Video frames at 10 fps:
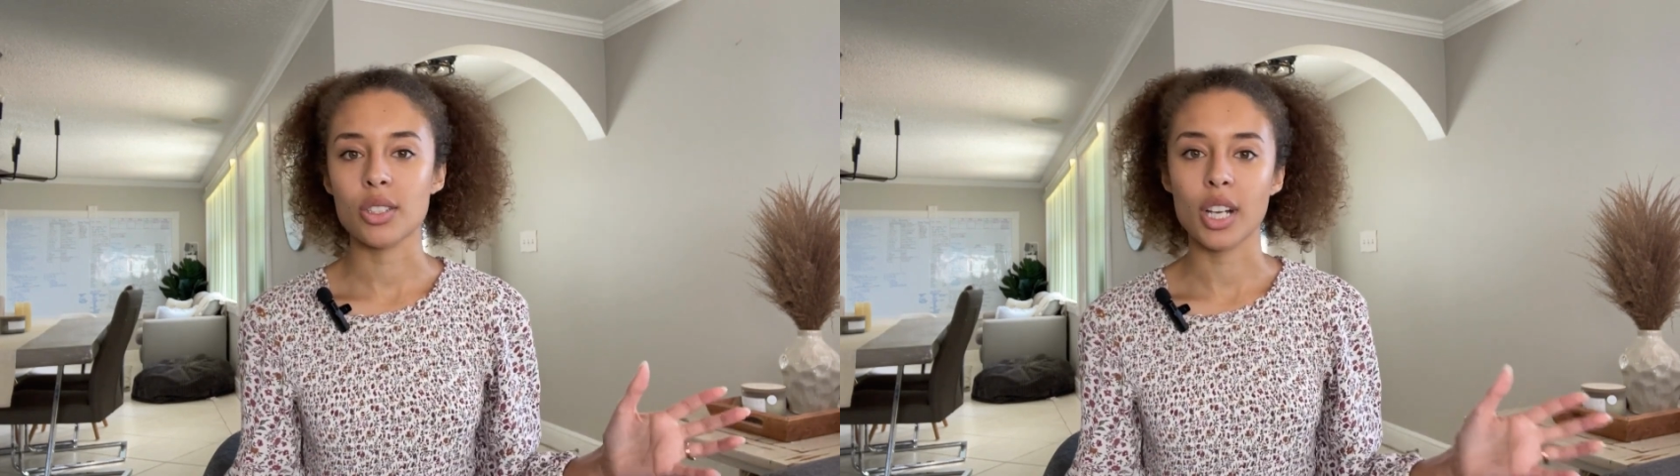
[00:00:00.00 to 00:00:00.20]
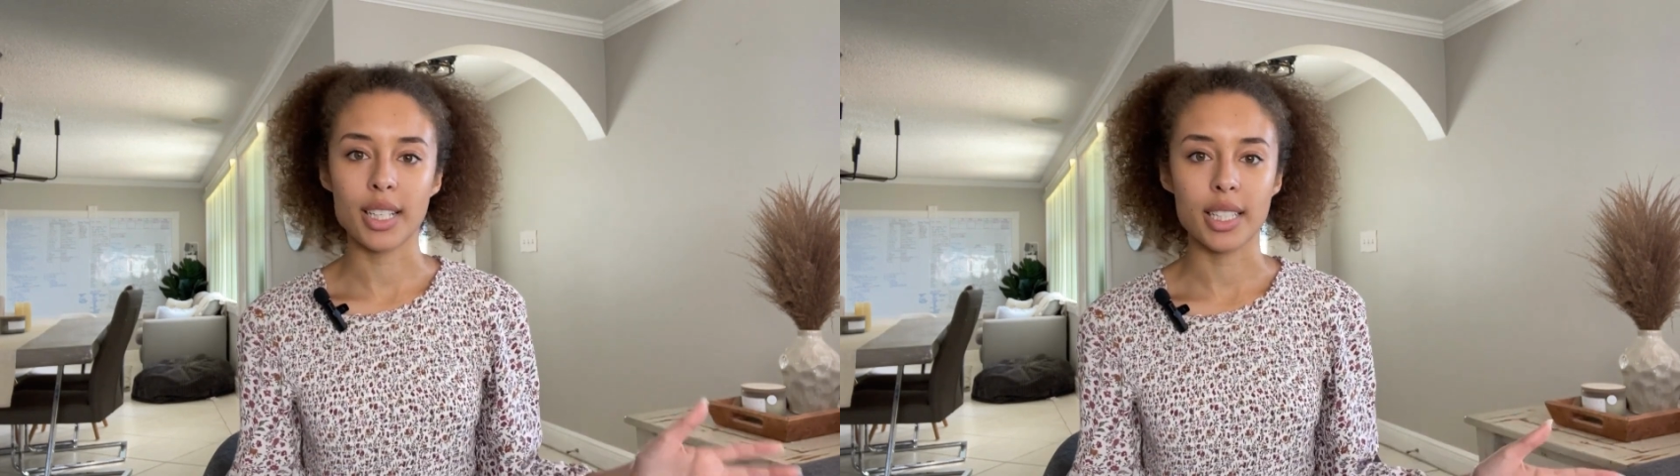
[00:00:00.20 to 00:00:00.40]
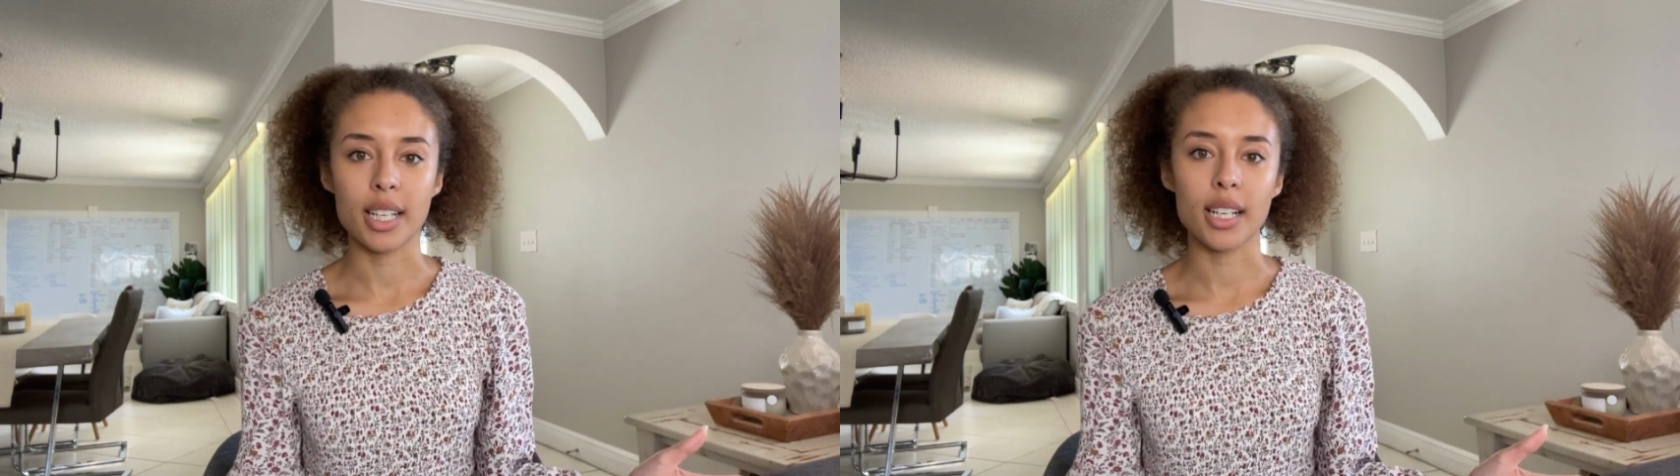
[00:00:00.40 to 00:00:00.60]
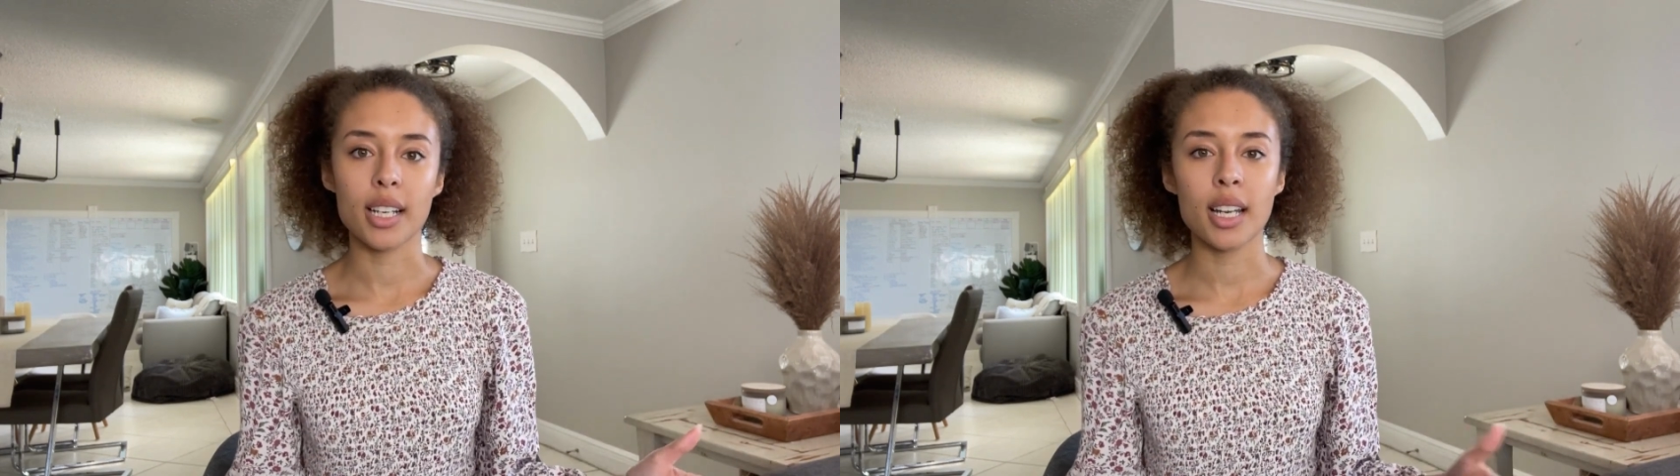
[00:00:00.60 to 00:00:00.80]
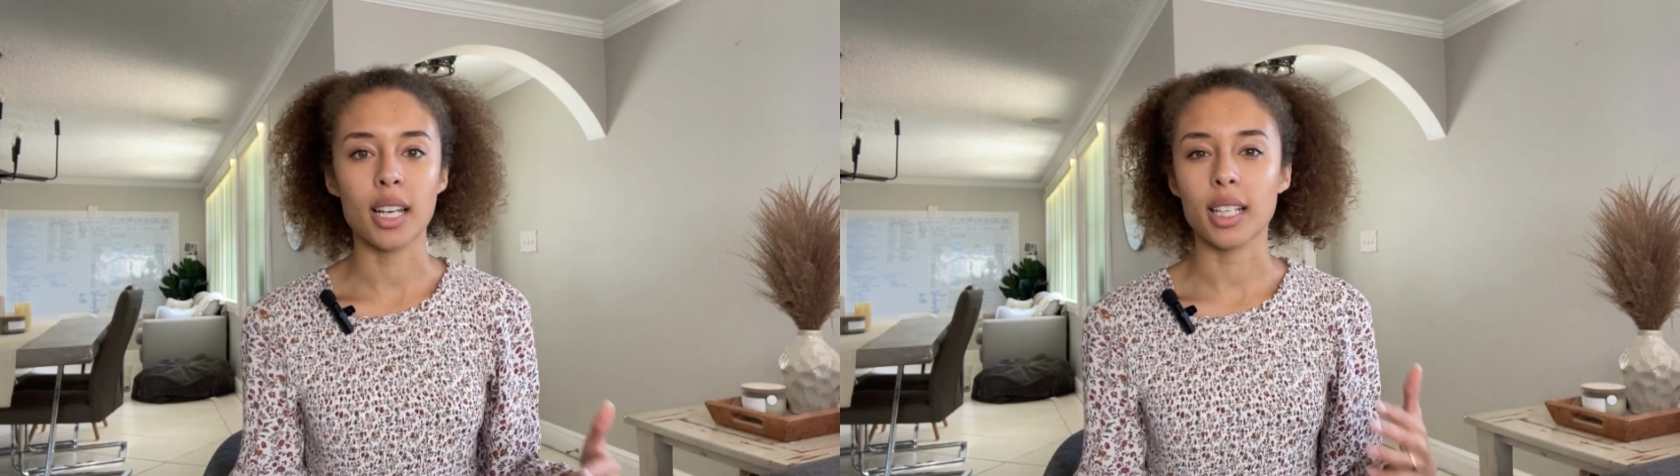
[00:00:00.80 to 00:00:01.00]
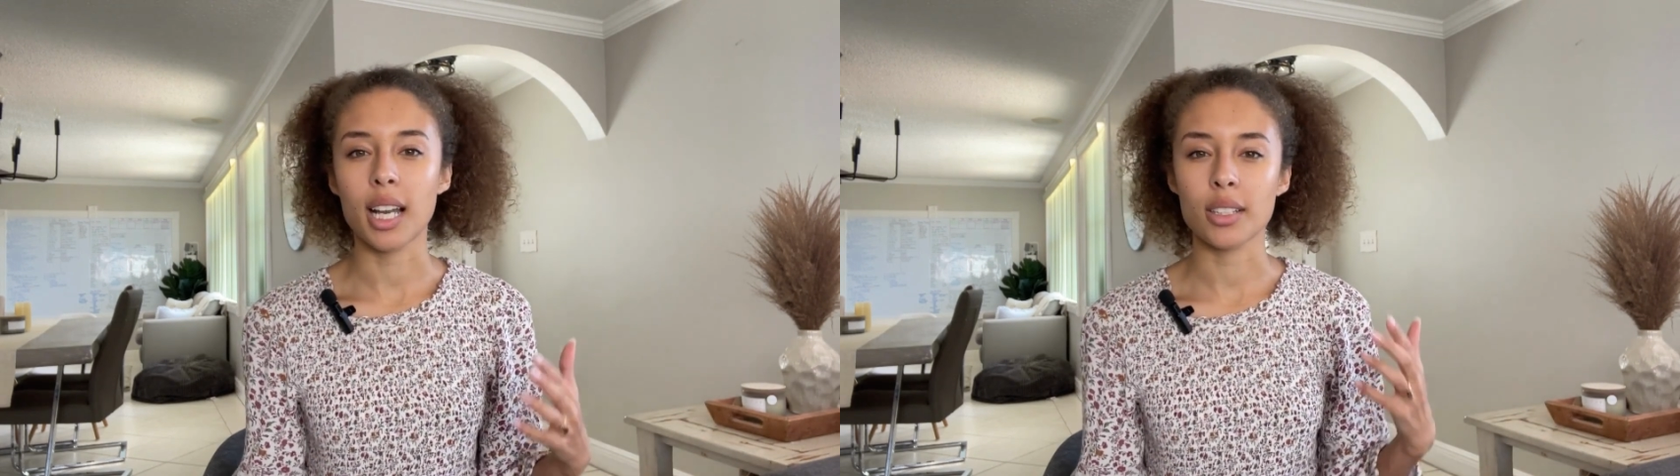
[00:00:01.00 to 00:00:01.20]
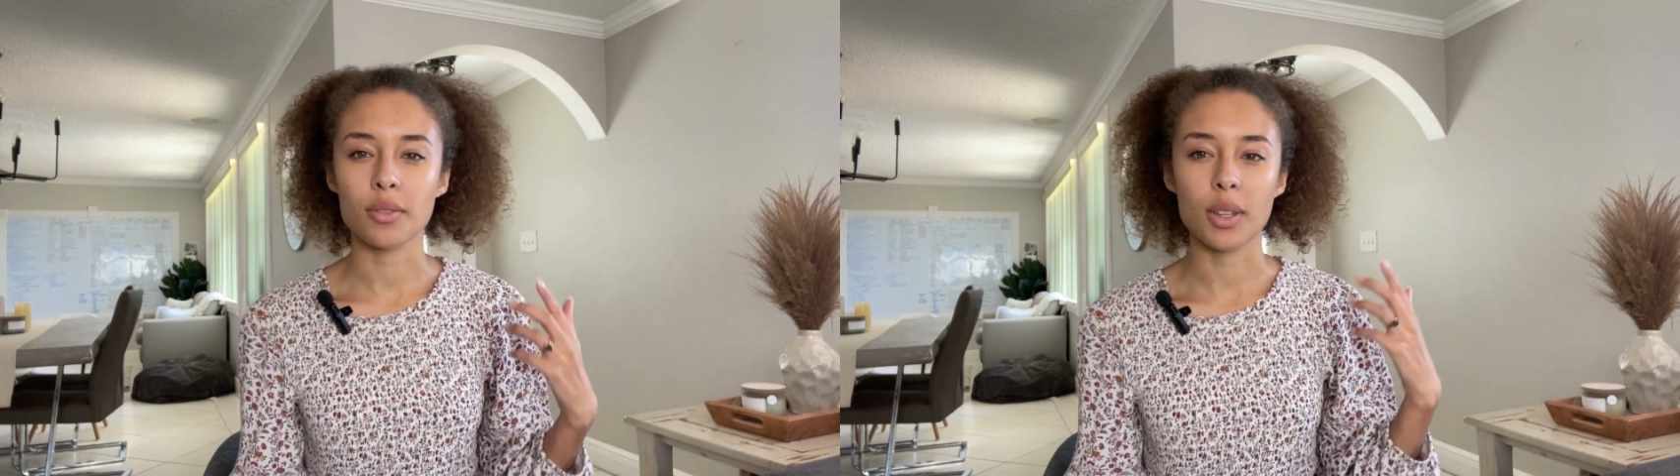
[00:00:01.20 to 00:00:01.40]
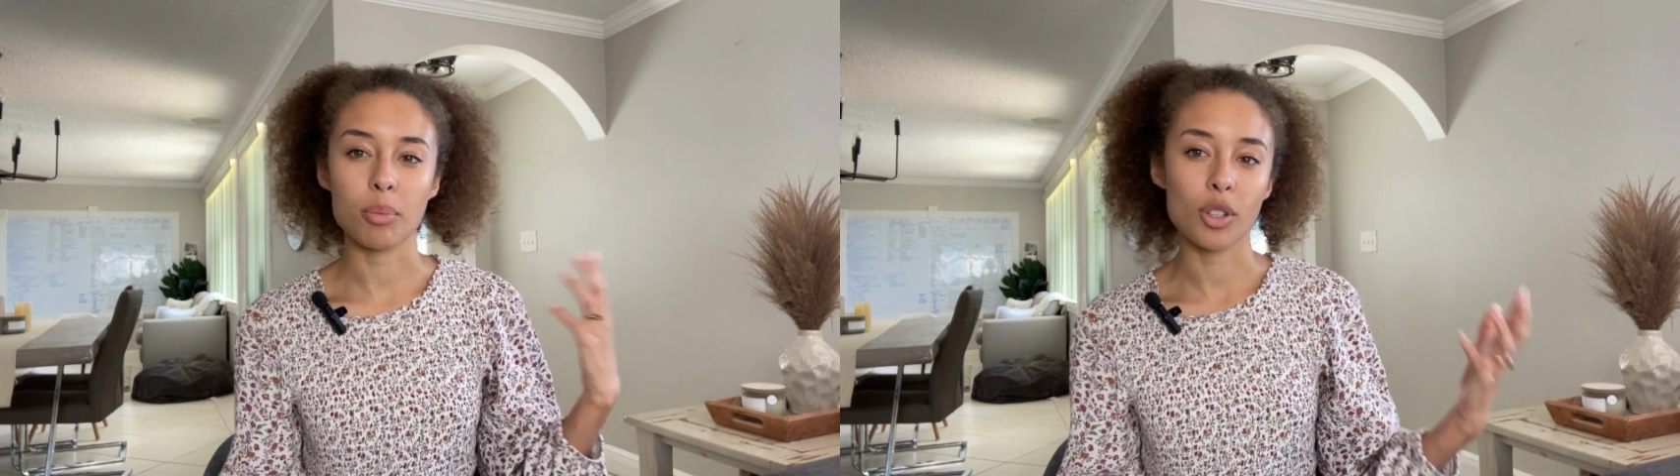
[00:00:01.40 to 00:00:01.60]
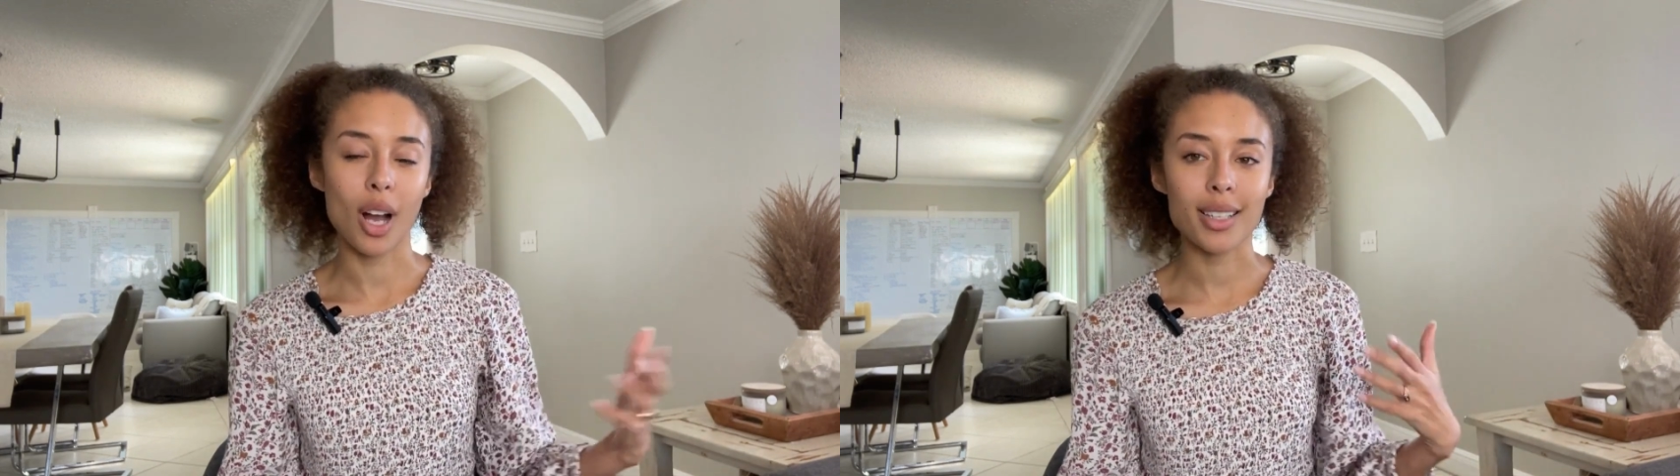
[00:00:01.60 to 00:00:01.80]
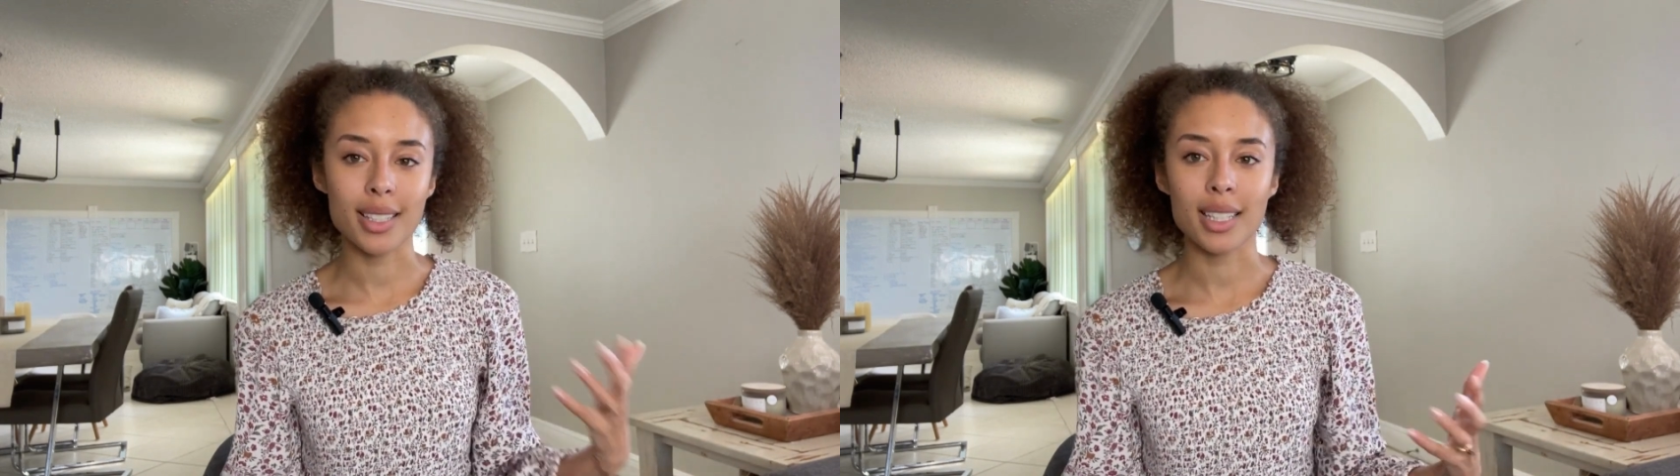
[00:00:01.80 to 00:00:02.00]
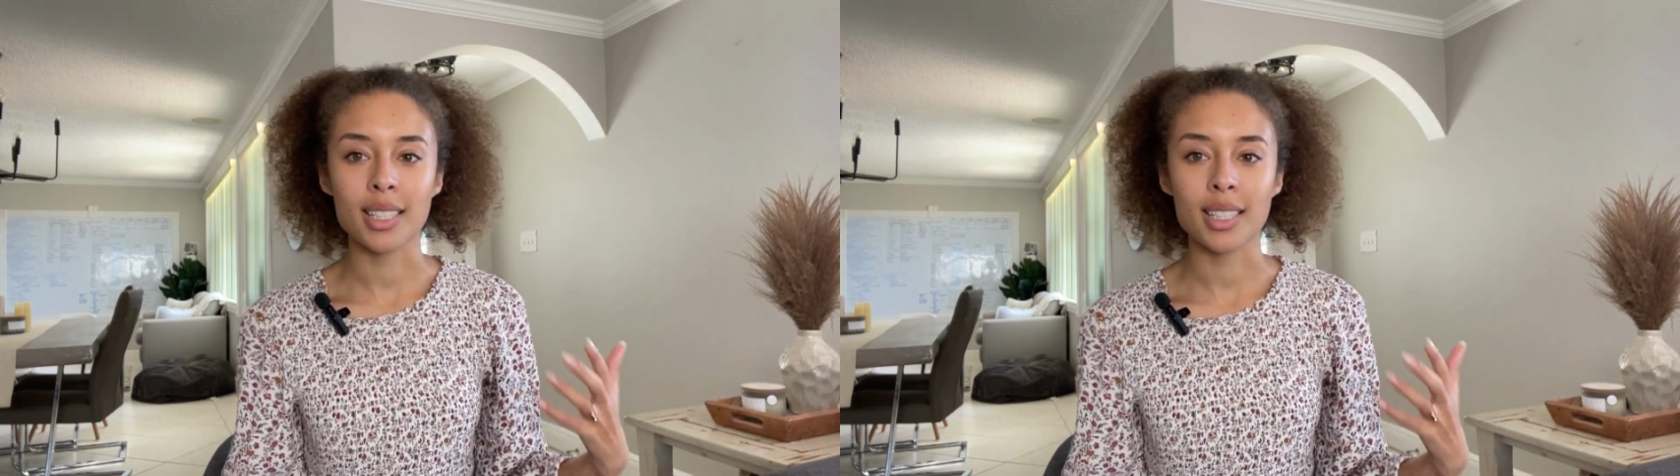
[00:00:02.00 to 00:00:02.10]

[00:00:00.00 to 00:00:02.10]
criteria and kind of the process